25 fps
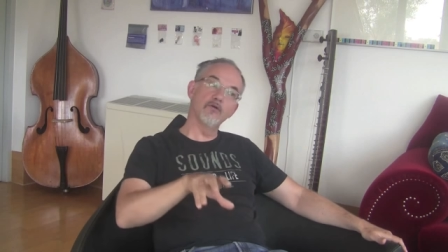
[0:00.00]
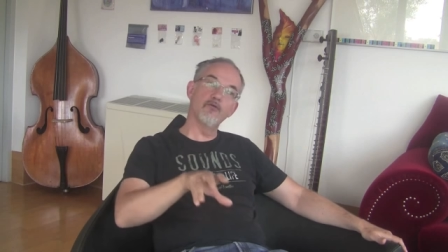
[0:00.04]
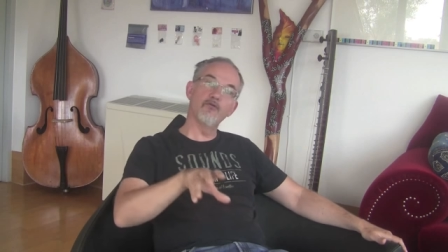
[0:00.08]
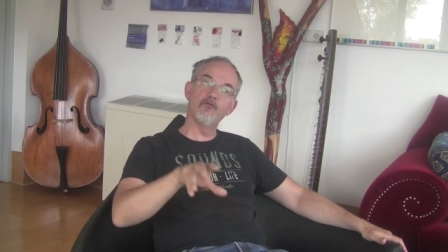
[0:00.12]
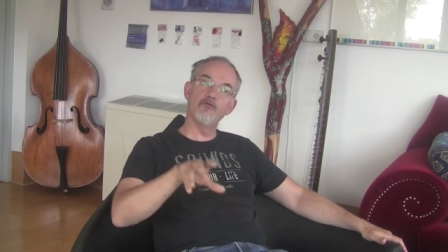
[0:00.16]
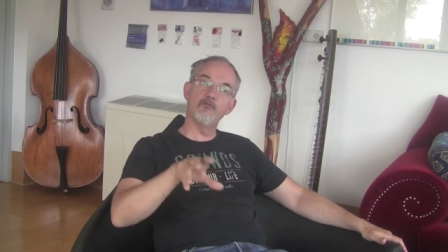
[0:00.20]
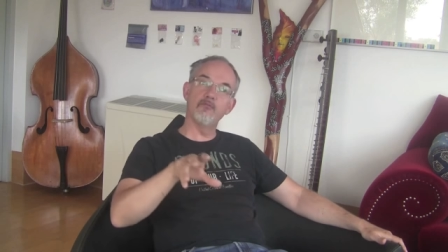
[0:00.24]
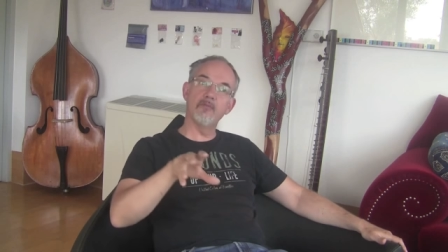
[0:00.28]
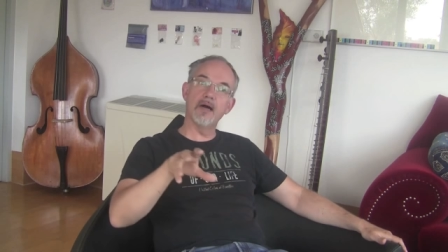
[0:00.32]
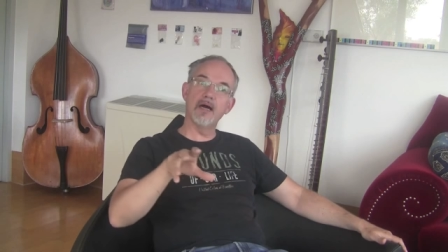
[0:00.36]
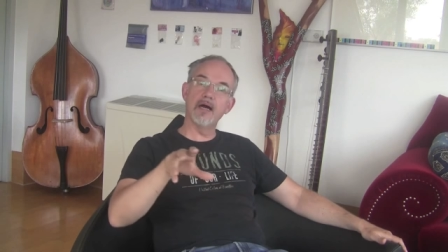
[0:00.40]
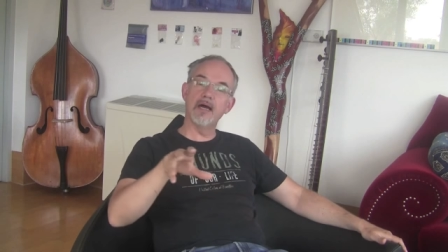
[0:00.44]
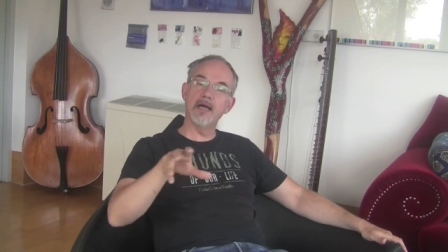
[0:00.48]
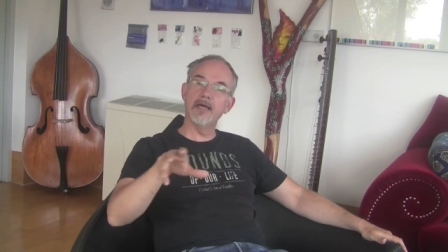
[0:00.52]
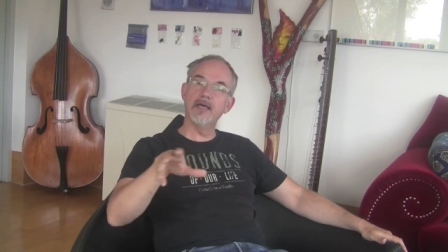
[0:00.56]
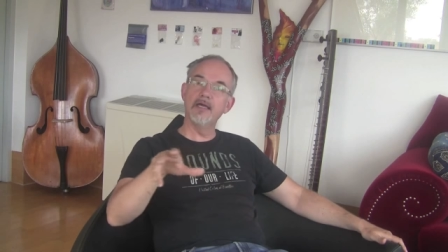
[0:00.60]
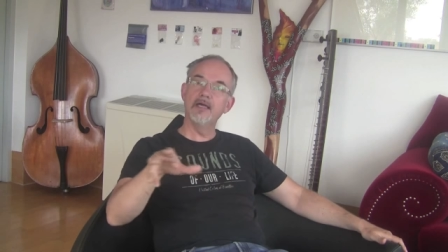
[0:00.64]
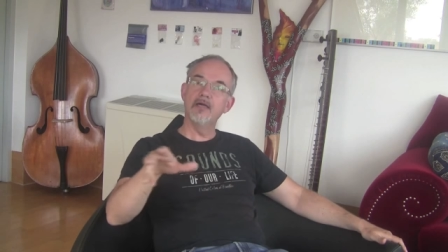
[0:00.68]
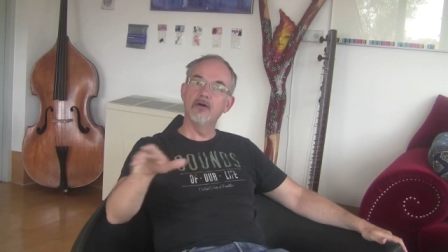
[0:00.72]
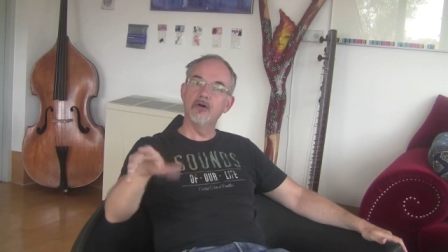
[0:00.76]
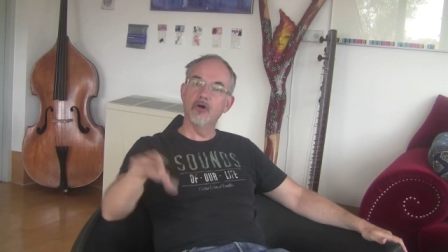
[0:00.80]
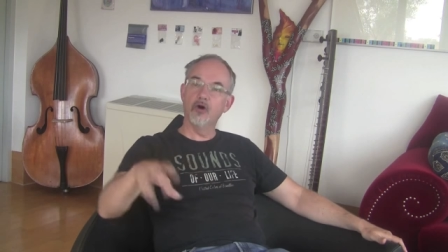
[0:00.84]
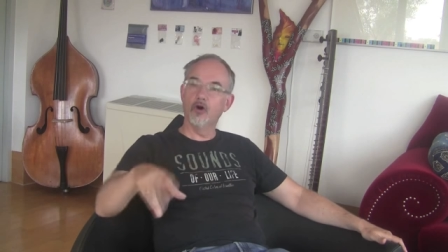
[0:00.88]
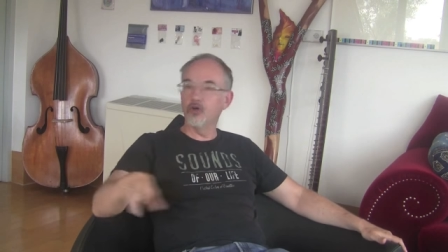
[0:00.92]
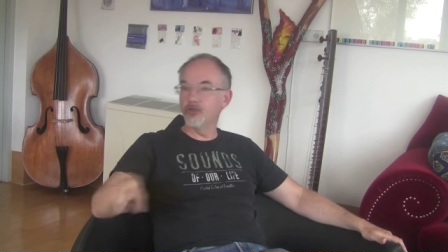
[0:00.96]
of my
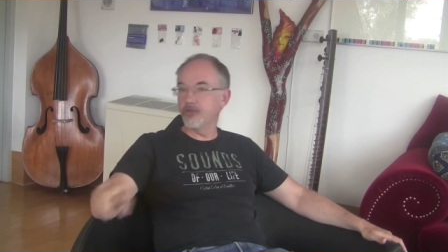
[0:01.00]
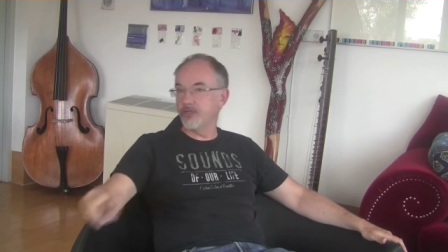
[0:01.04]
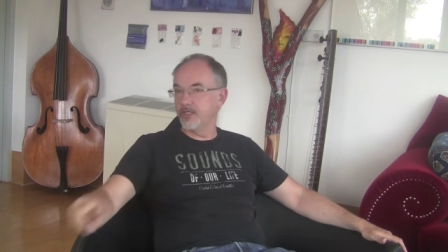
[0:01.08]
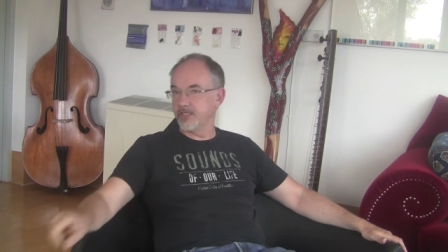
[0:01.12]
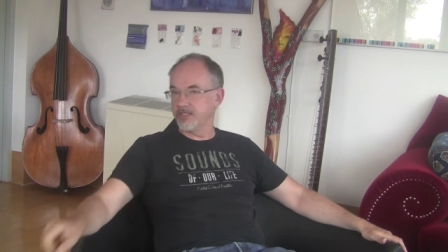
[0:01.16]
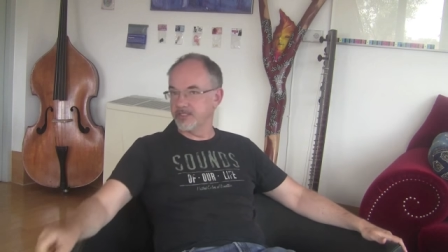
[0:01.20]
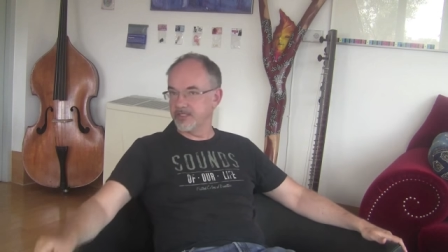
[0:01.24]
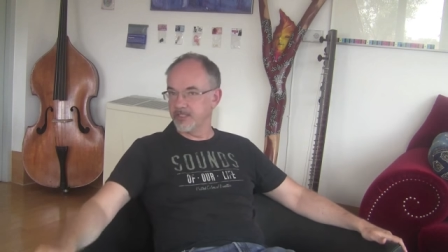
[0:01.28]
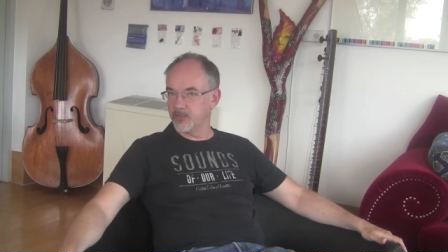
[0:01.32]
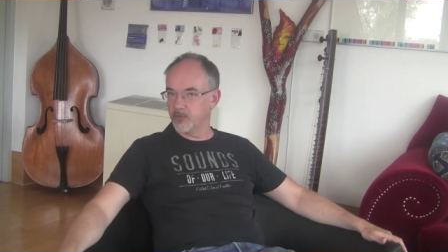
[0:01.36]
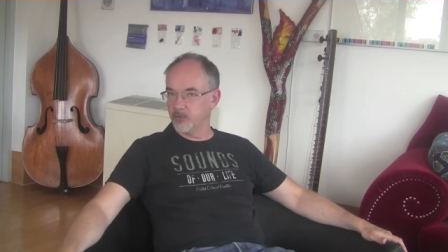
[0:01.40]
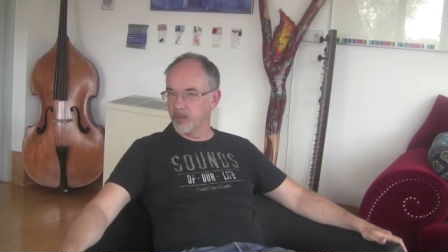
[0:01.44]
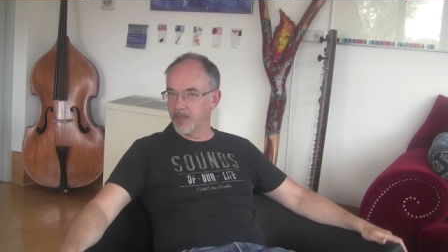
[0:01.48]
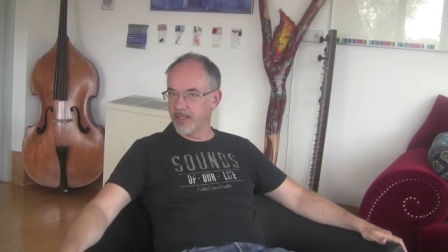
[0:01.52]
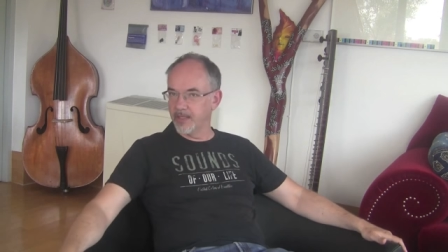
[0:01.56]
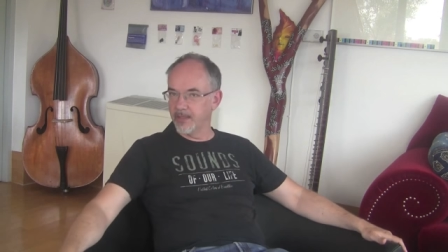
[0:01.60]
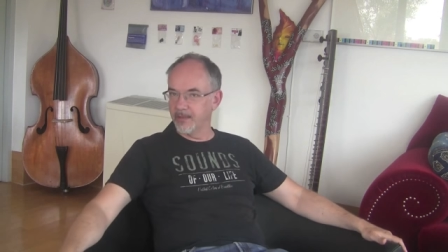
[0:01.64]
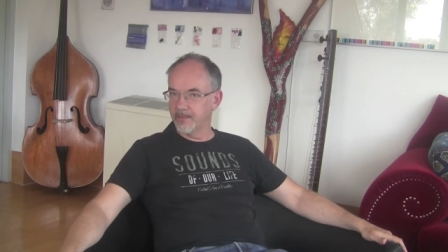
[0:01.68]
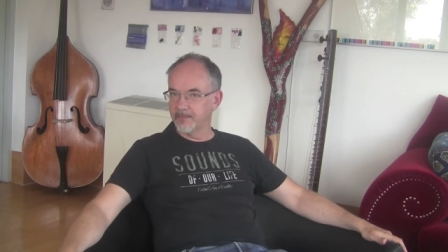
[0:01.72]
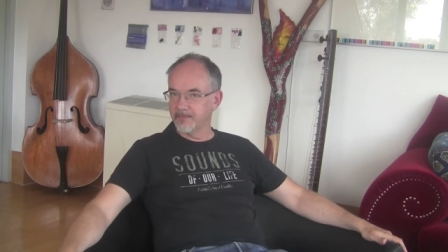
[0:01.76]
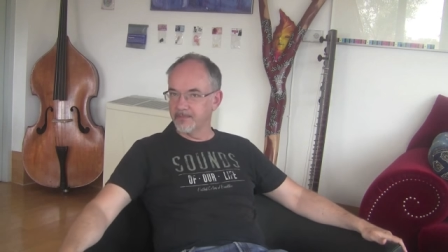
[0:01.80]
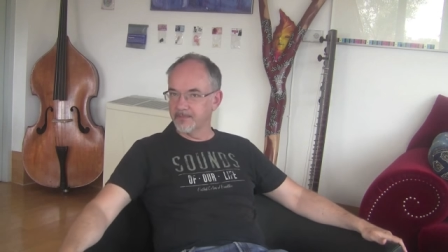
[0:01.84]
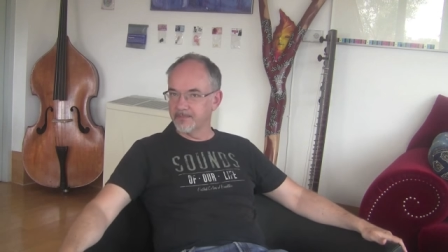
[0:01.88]
audience as well.